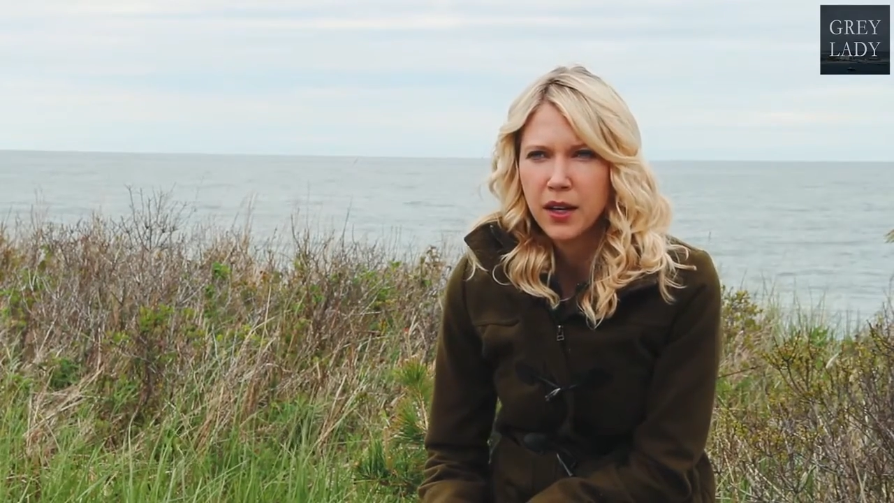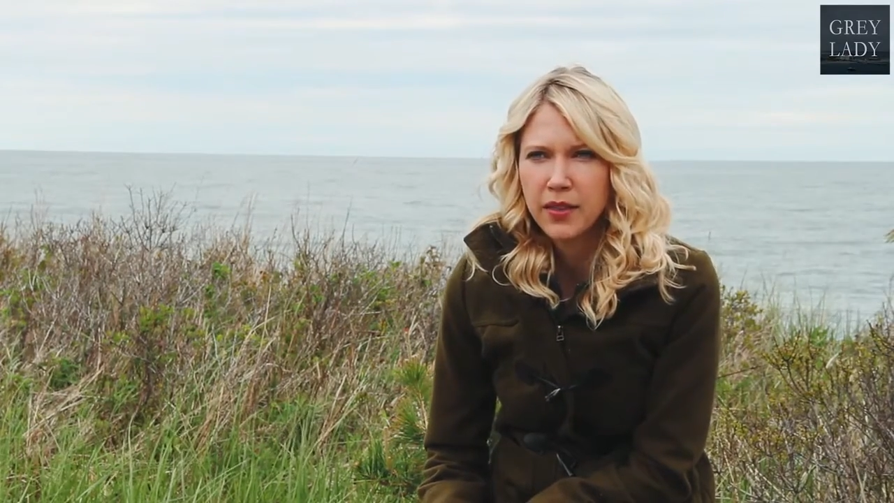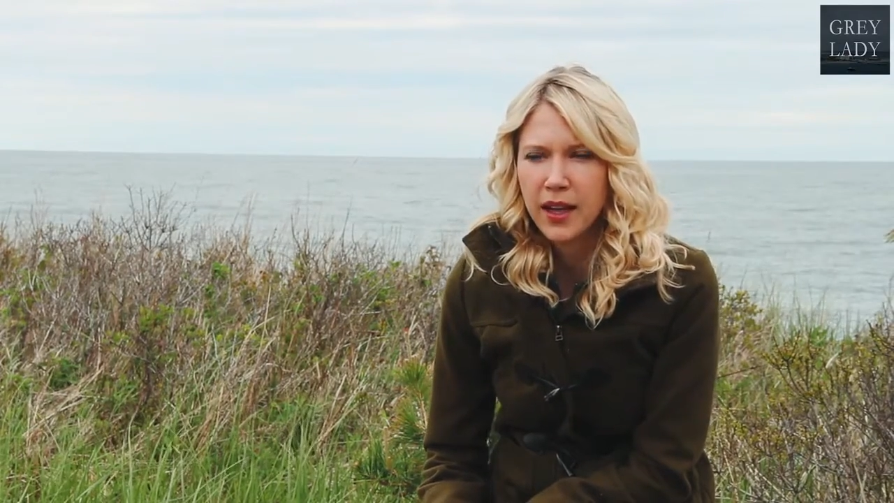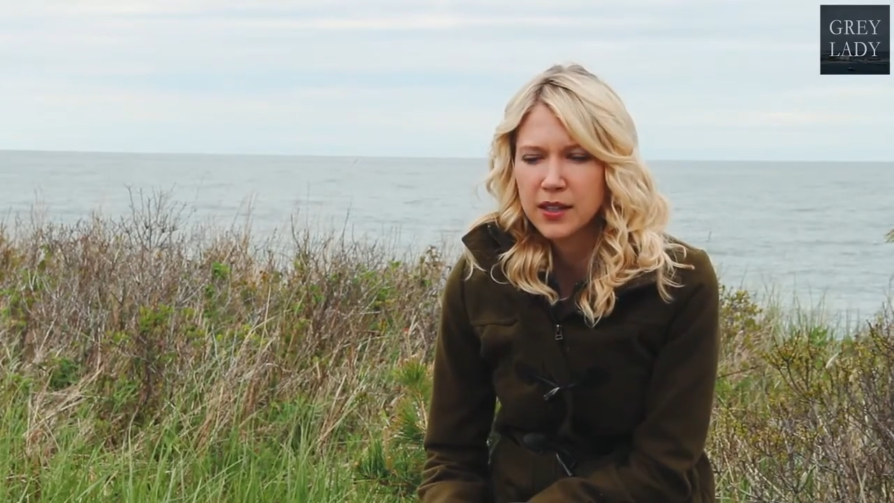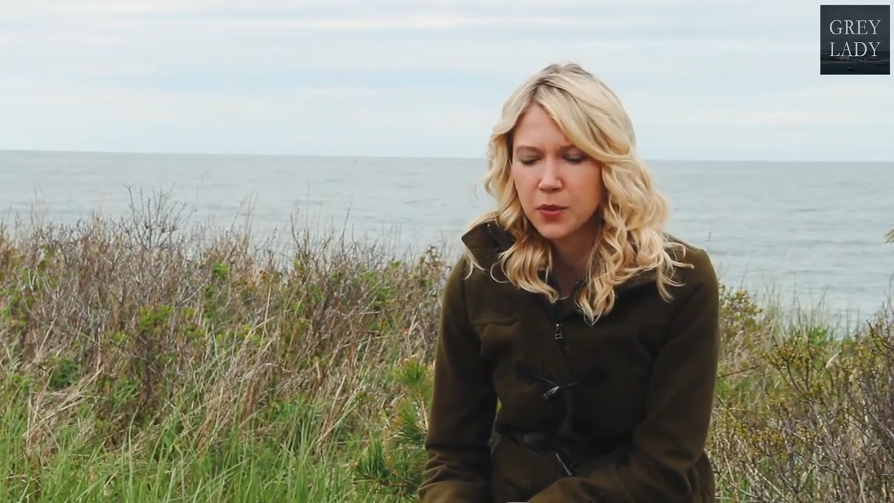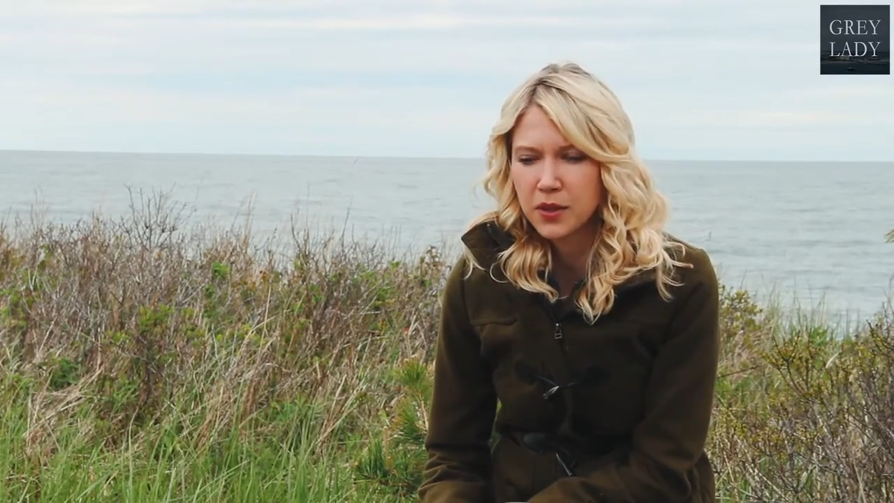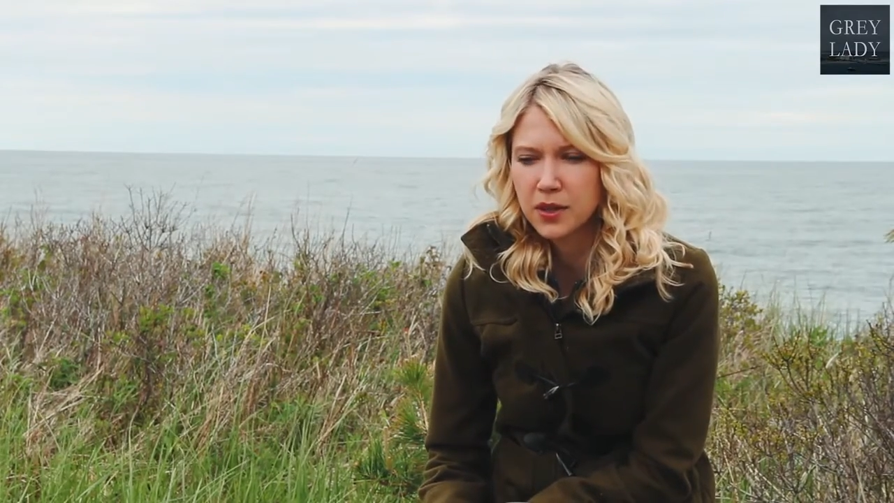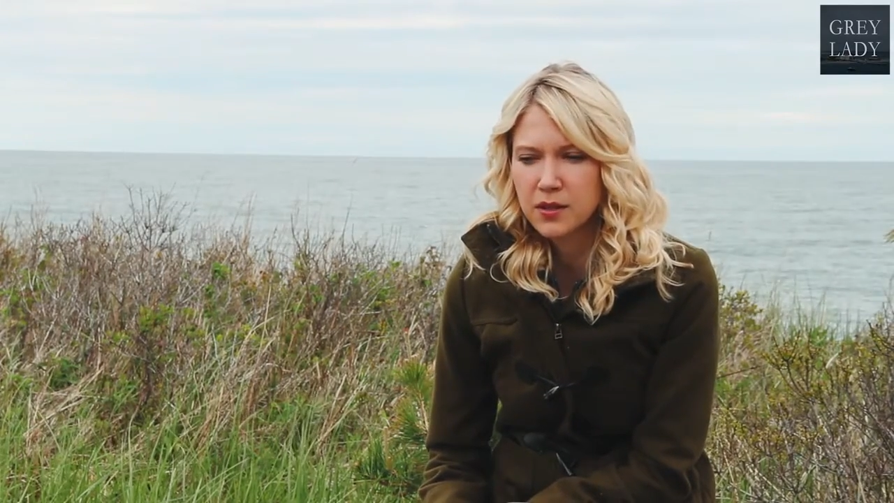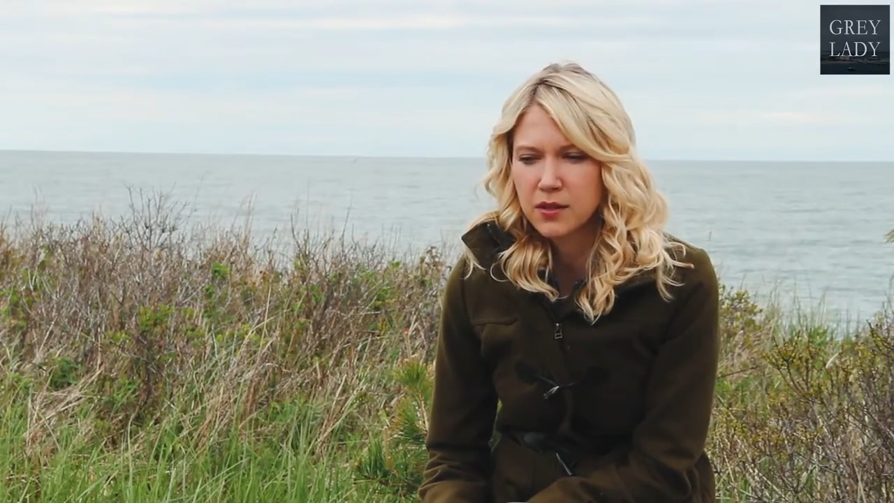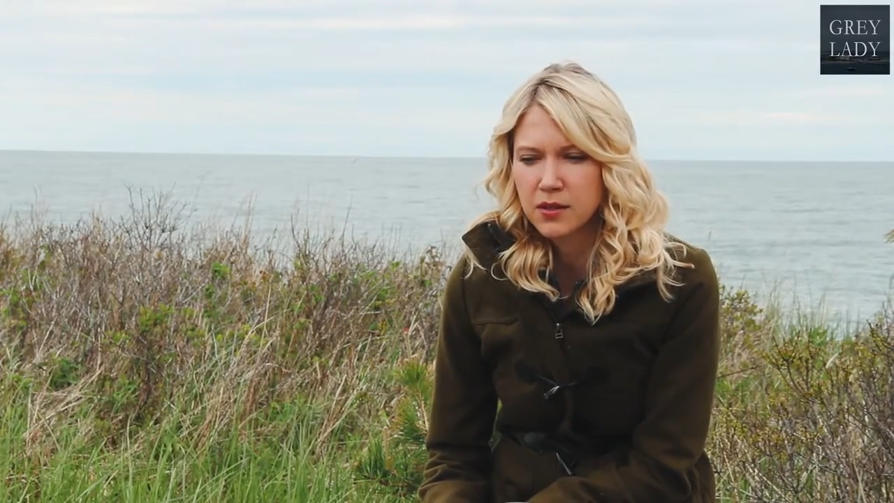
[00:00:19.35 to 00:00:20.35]
And that's what
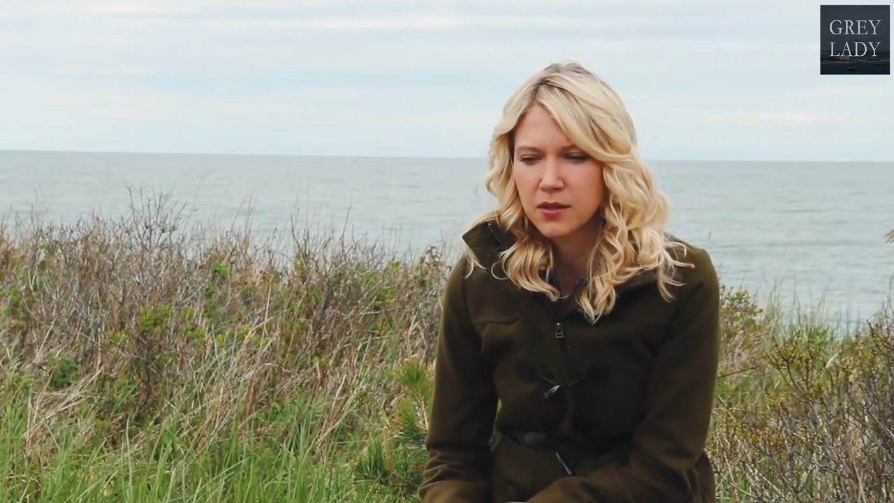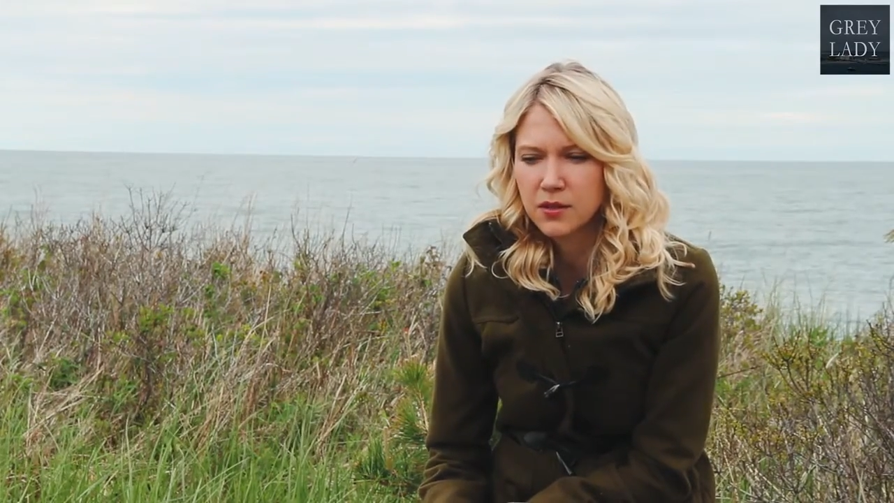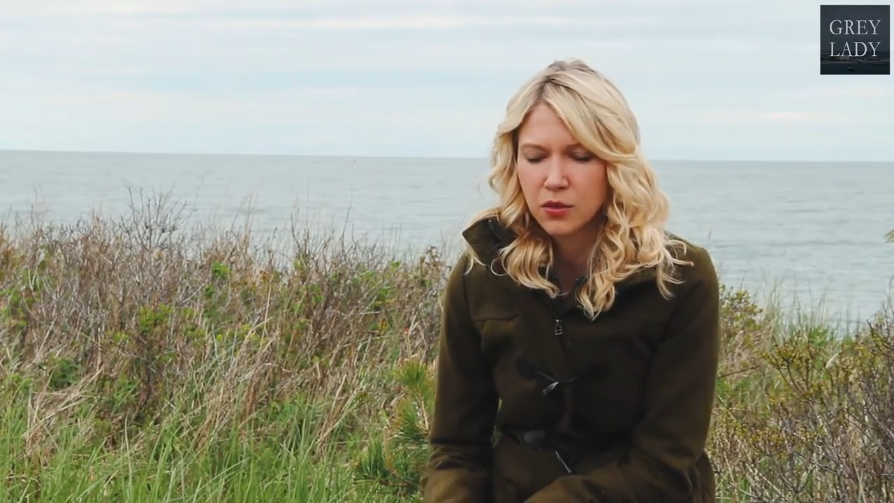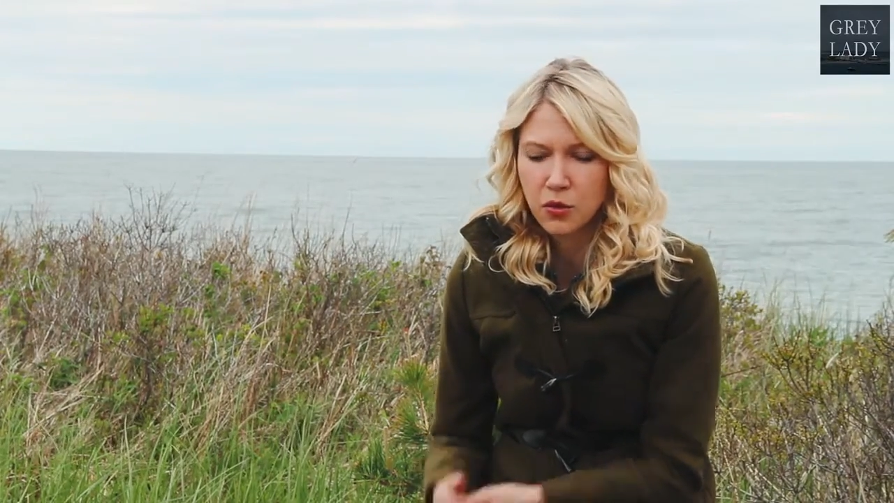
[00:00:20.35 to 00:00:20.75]
this